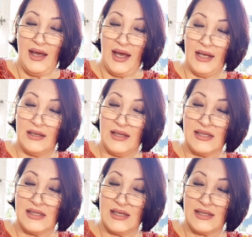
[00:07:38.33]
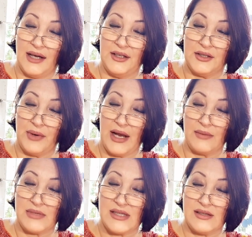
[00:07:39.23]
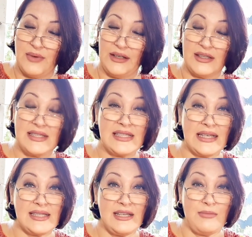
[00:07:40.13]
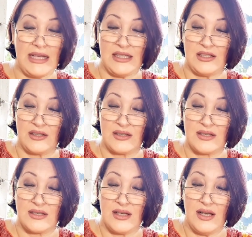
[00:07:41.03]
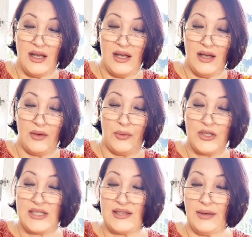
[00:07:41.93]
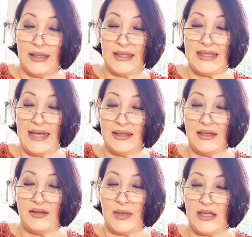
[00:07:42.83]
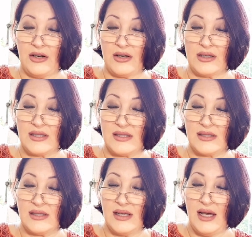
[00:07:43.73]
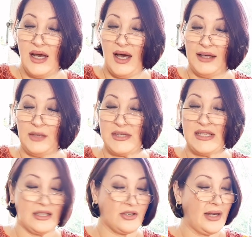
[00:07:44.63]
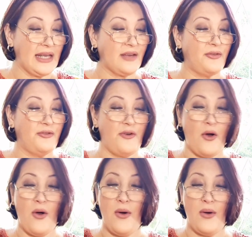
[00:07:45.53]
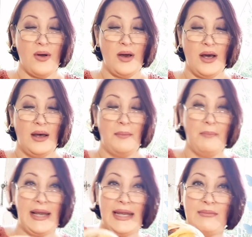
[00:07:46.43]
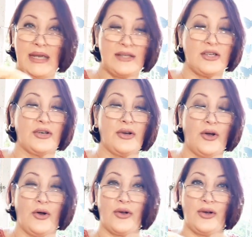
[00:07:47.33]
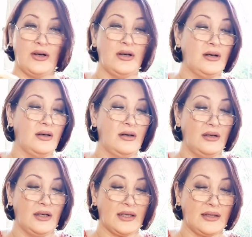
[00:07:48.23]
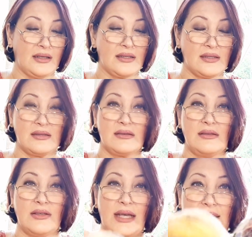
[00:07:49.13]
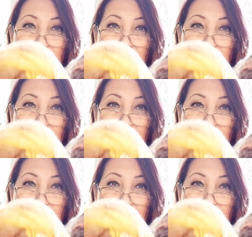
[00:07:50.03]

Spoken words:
And this is 100 grams, 360 meters, which is 393 yards. 100% acrylic, 4 millimeter hook. Oh, look at this, look at